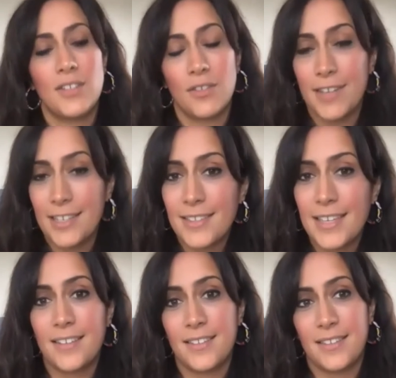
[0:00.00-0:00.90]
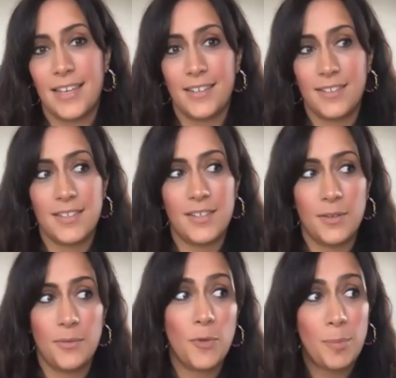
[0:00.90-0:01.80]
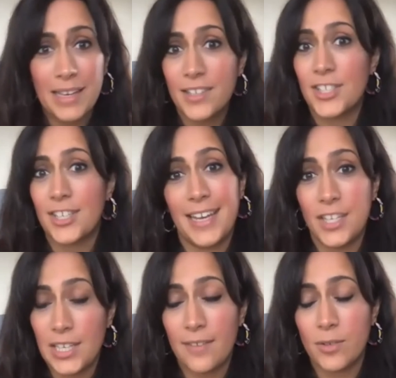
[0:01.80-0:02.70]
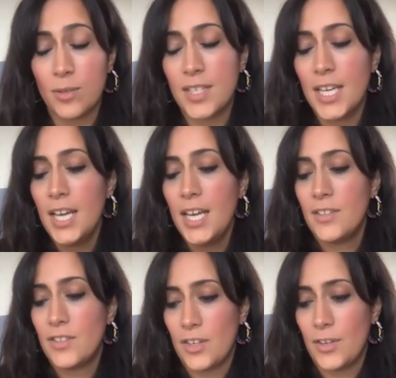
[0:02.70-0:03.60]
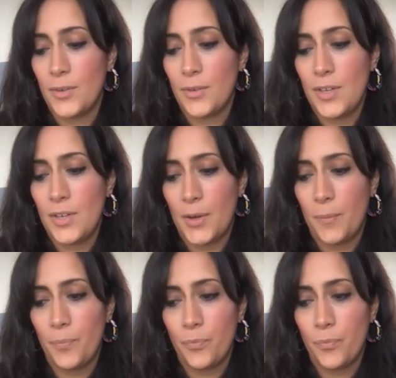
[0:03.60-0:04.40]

to reassess, and to replenish our energy levels. So, you know,